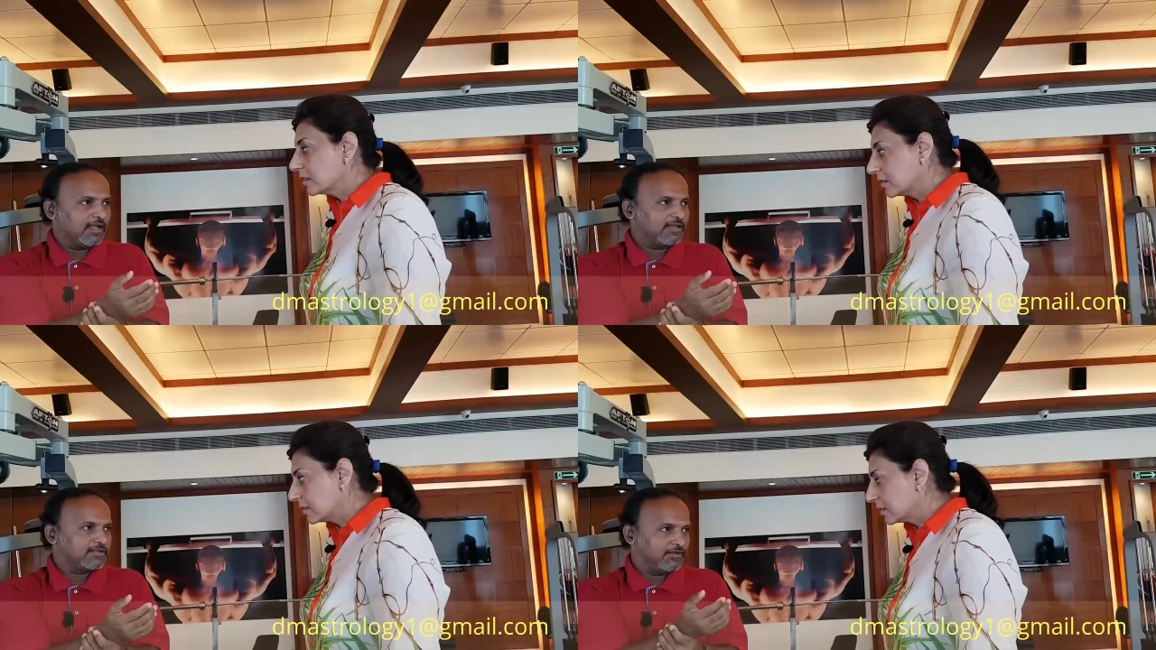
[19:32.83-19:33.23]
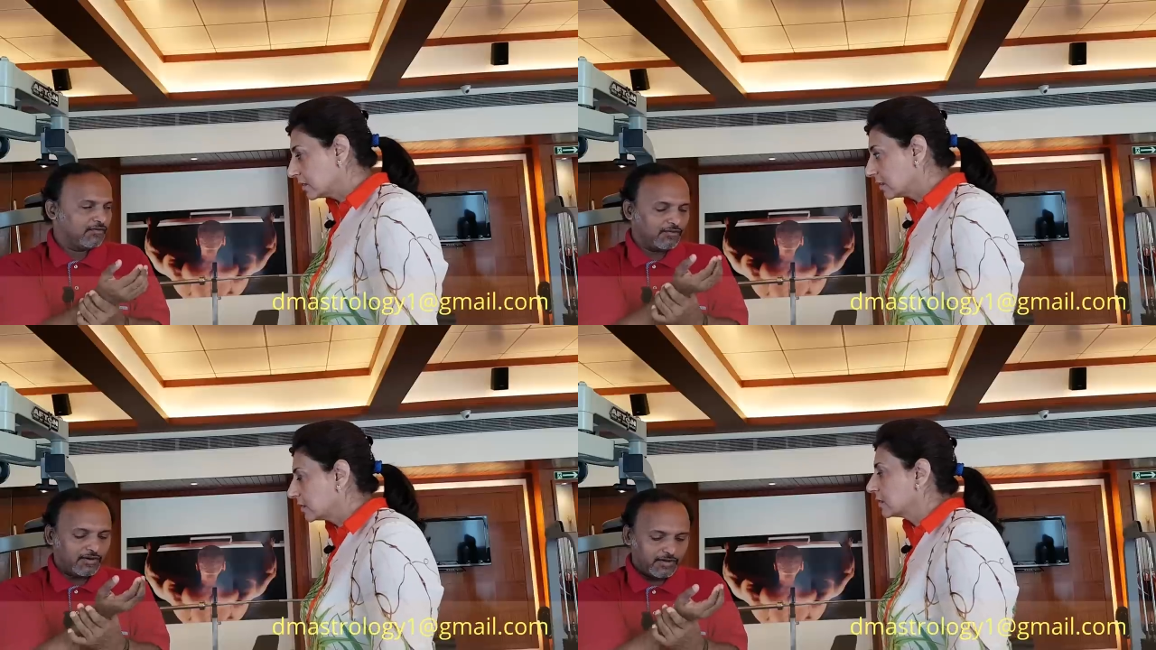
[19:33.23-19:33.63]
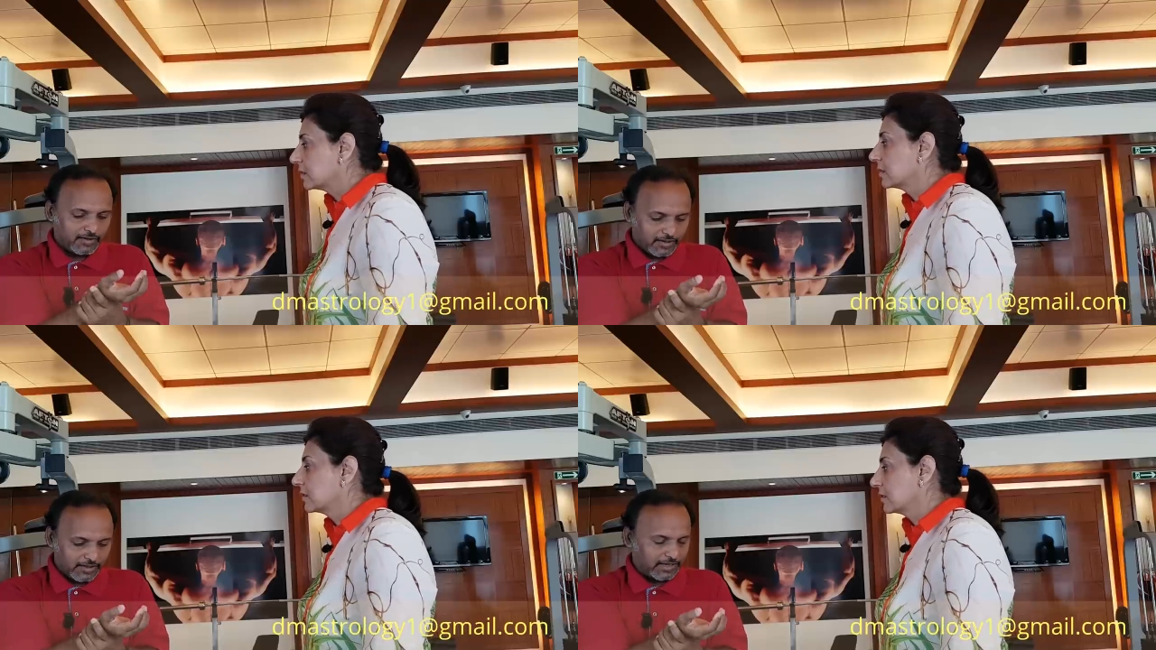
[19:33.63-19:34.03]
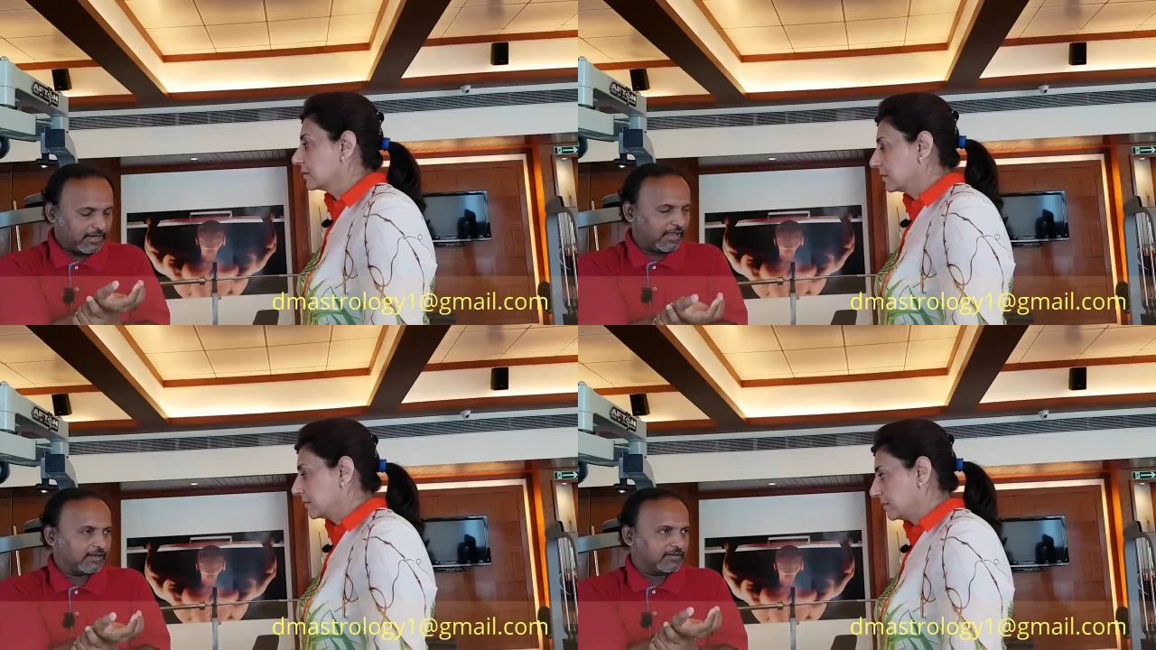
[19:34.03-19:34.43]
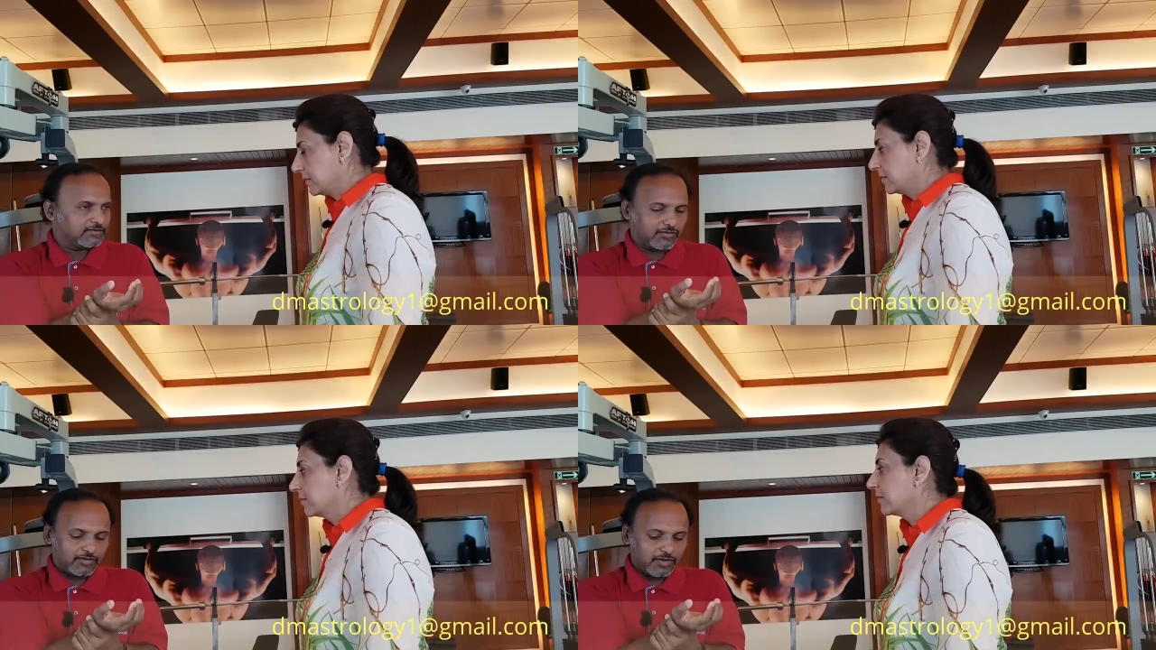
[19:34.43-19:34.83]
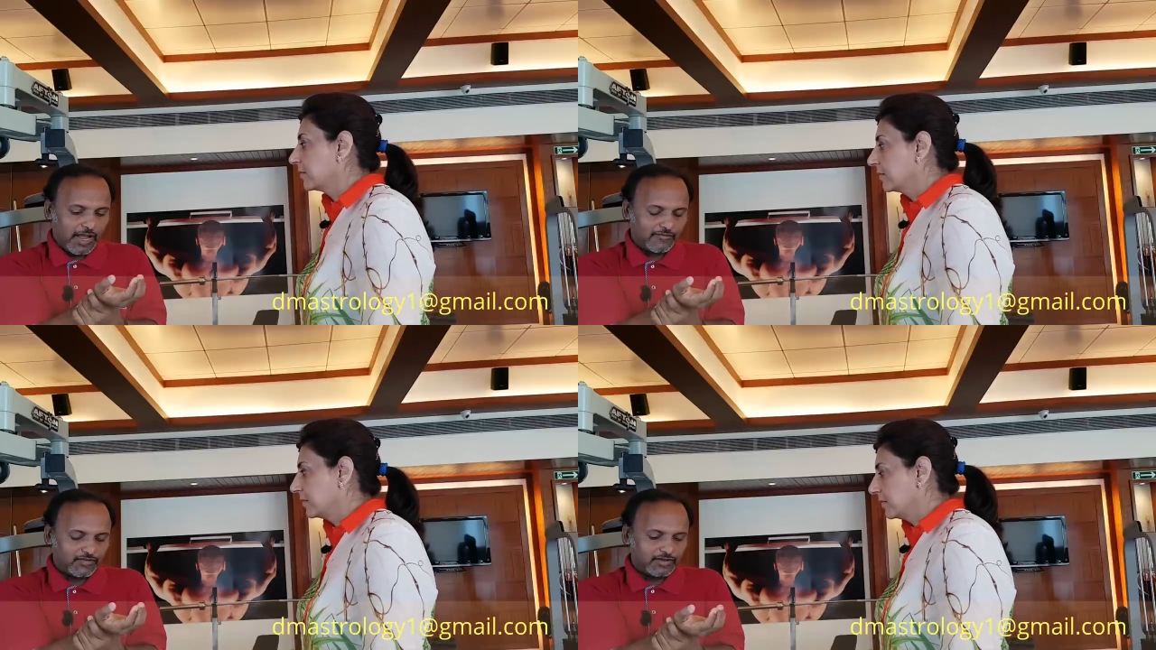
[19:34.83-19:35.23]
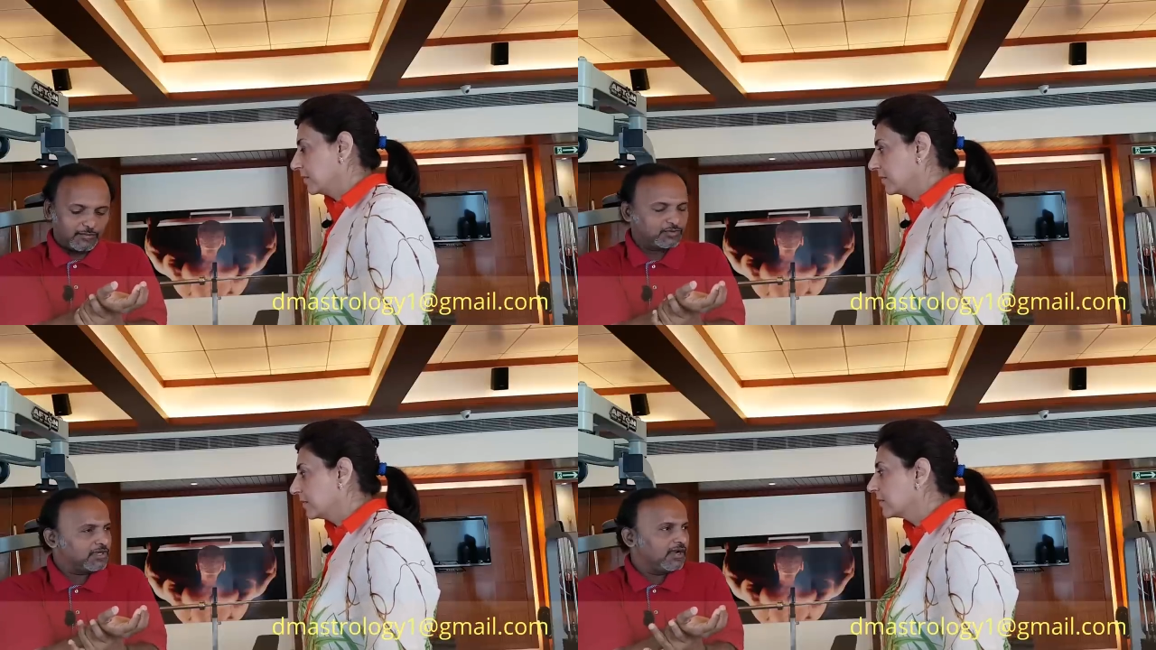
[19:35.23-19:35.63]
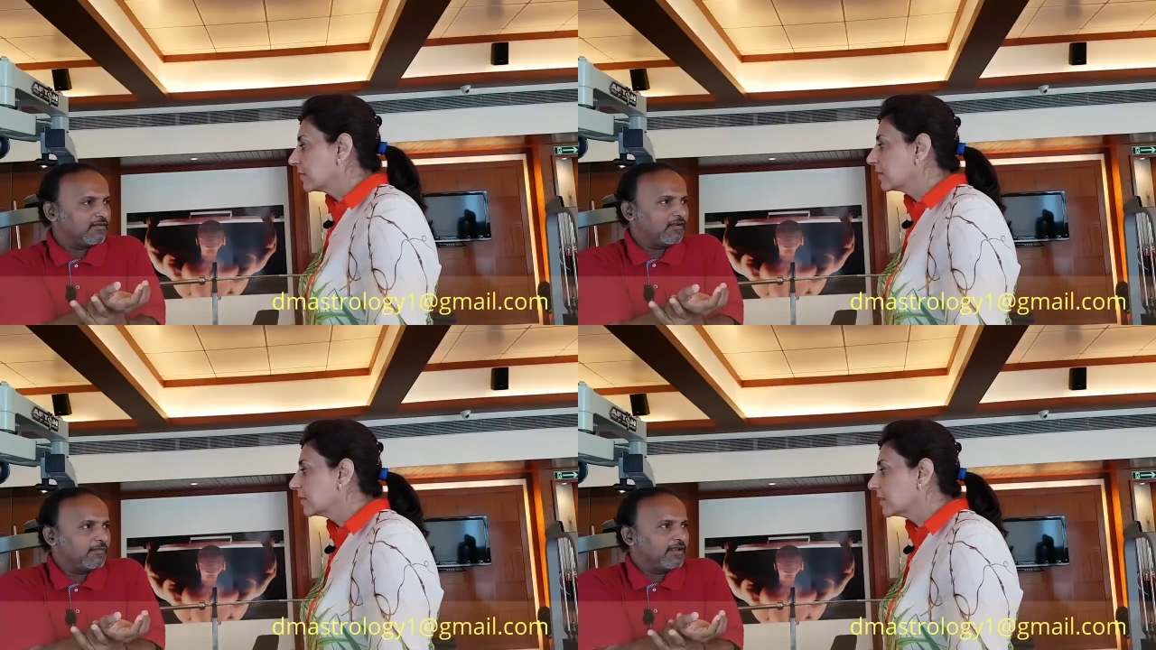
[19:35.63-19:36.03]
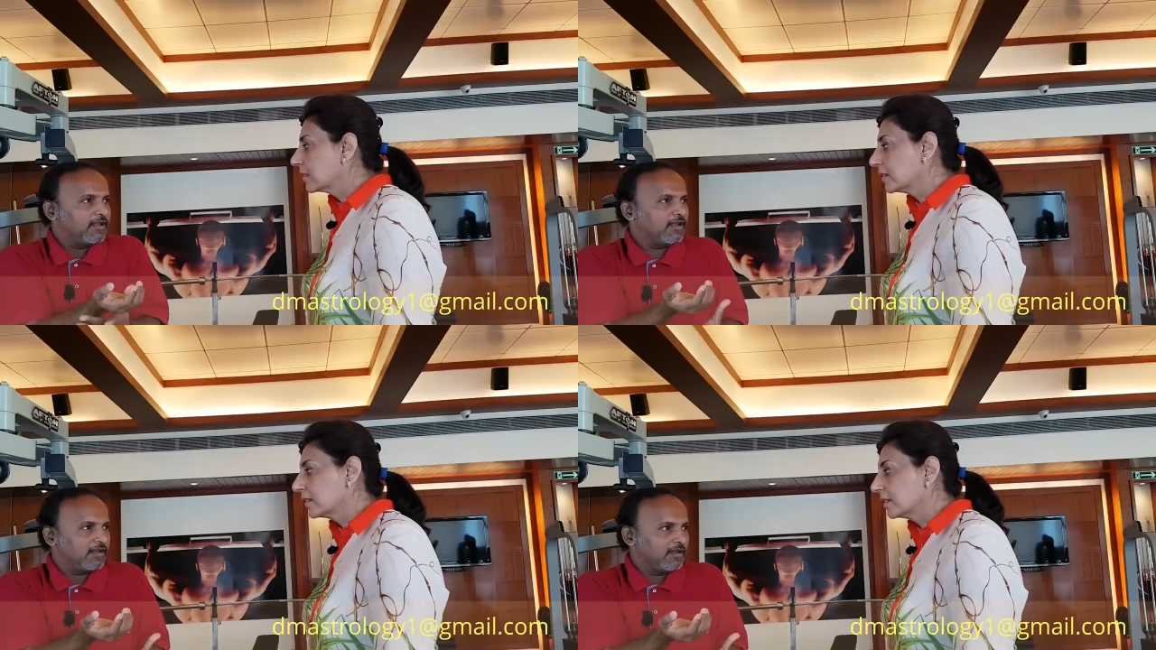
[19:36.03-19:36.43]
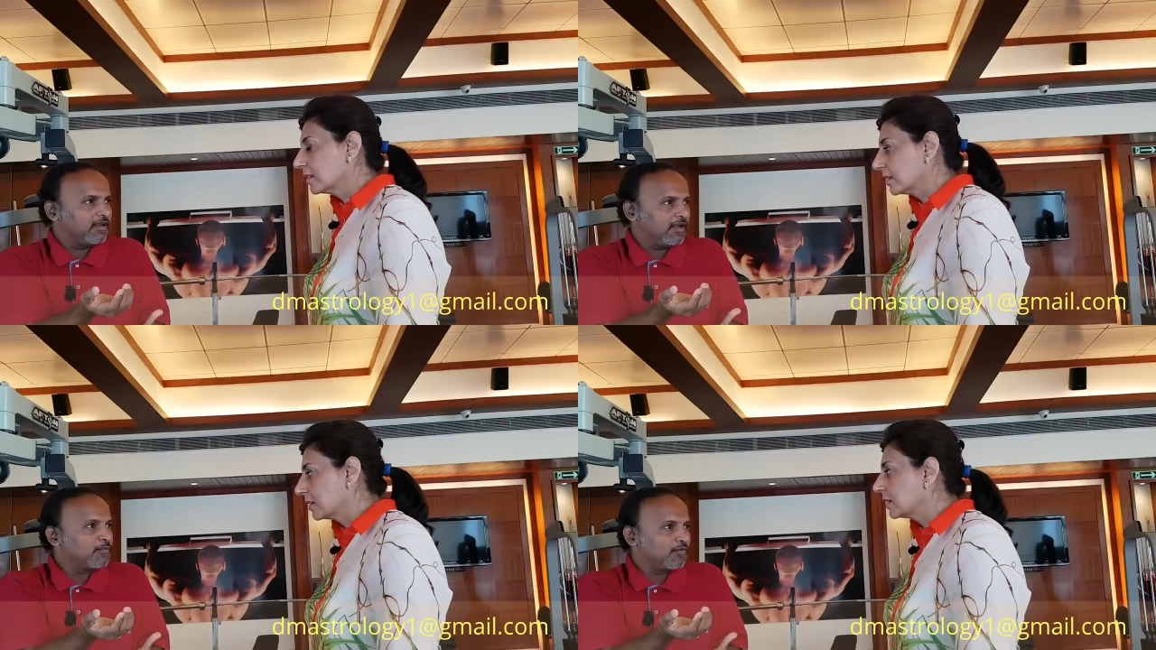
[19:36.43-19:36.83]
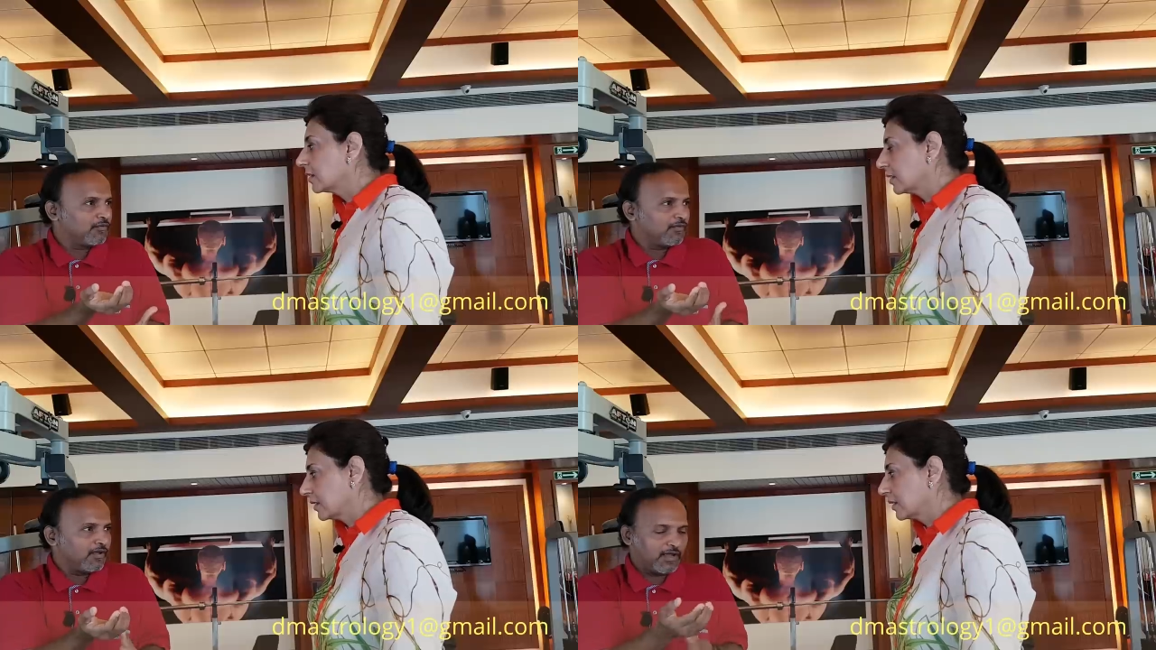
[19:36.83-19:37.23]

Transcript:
Speaker 1: unless you deck. So after the puja it will be removed.